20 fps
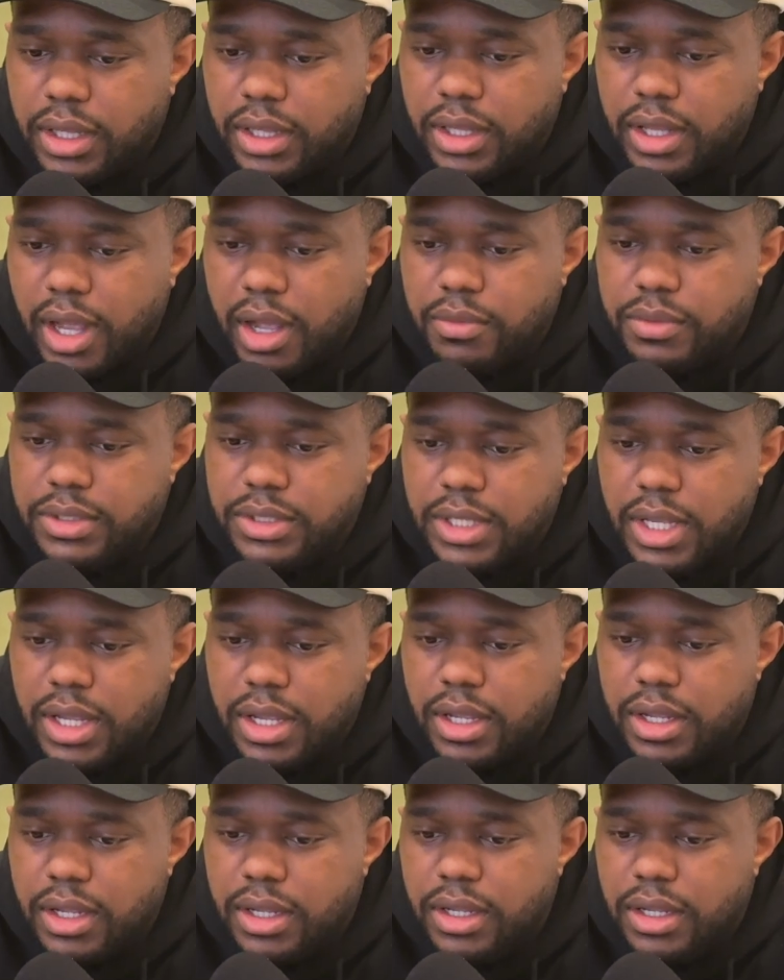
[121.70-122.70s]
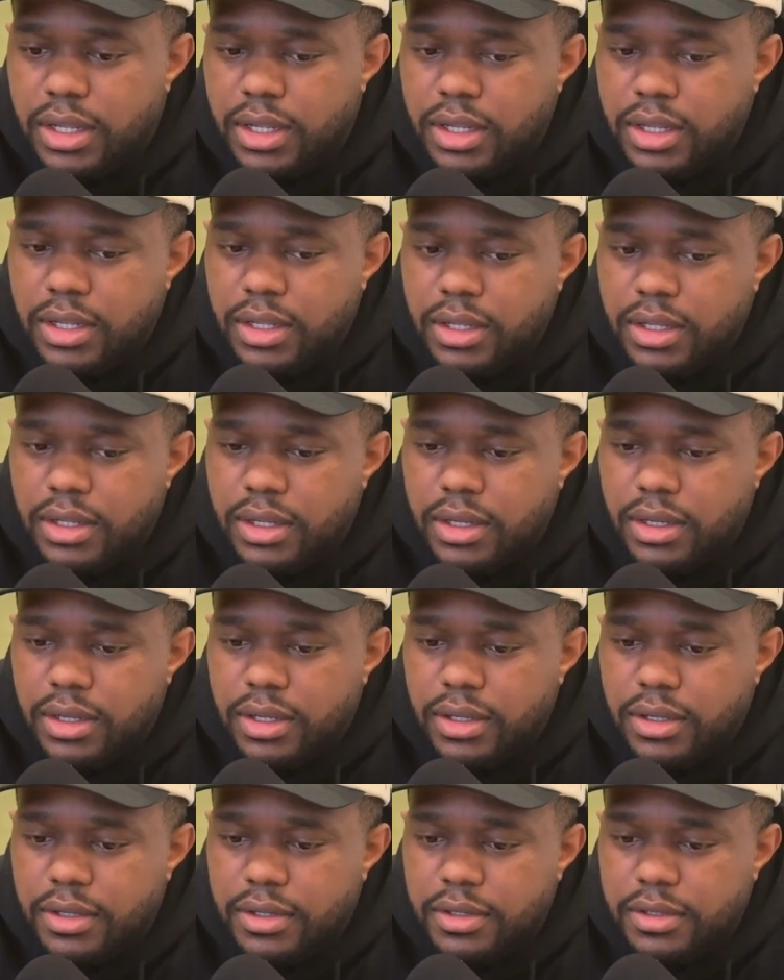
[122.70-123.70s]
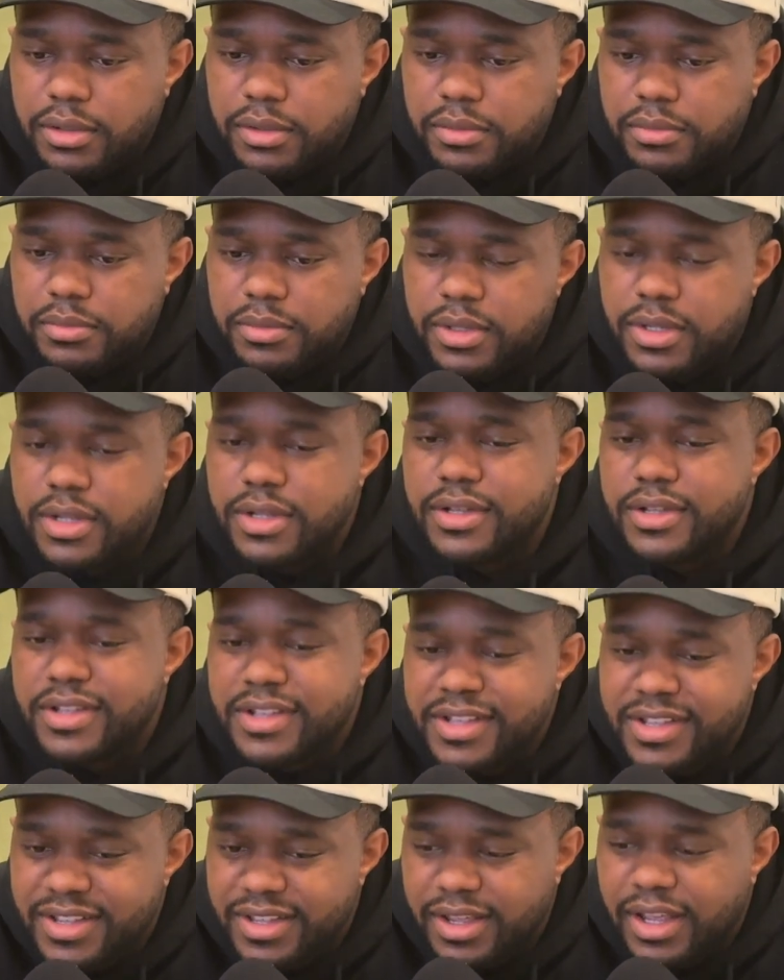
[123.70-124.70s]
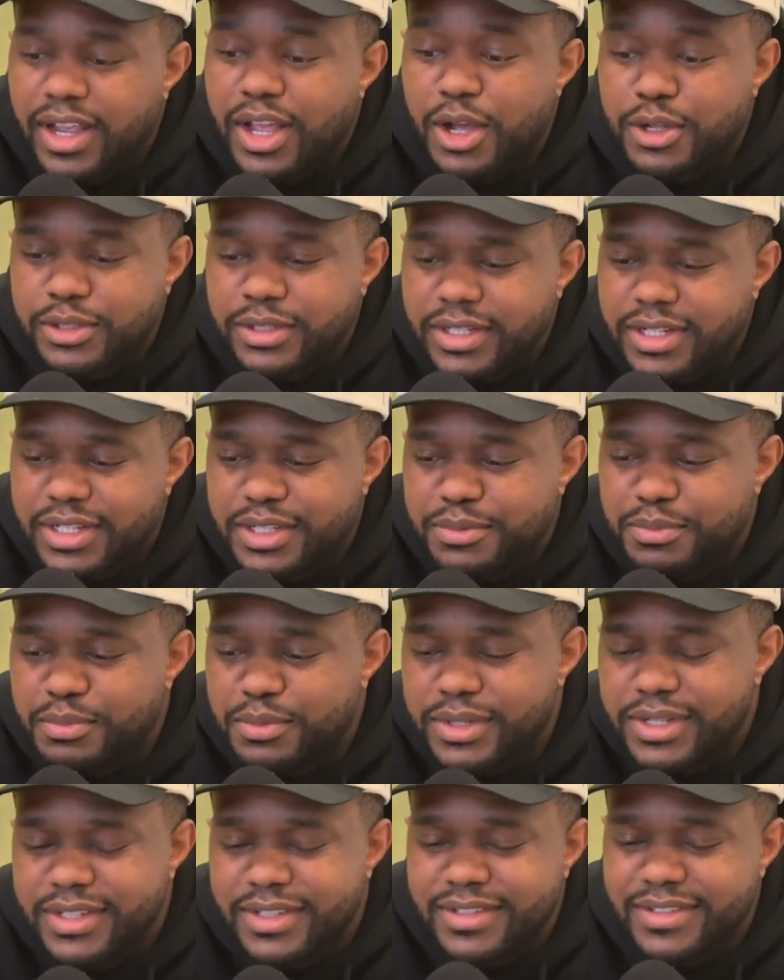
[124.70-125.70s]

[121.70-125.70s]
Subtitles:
I would say it goes against what